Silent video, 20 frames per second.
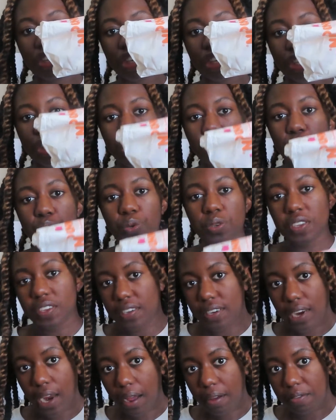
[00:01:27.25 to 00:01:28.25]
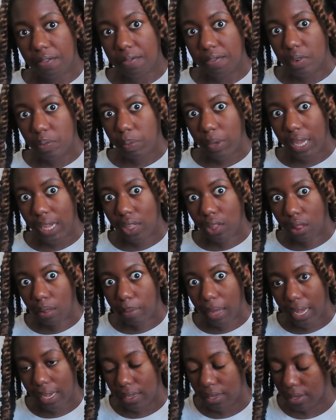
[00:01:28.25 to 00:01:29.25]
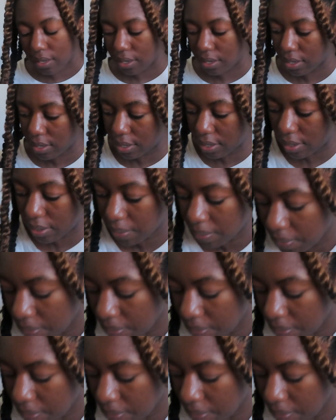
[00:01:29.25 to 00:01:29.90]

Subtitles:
2 stuffed bagel bites.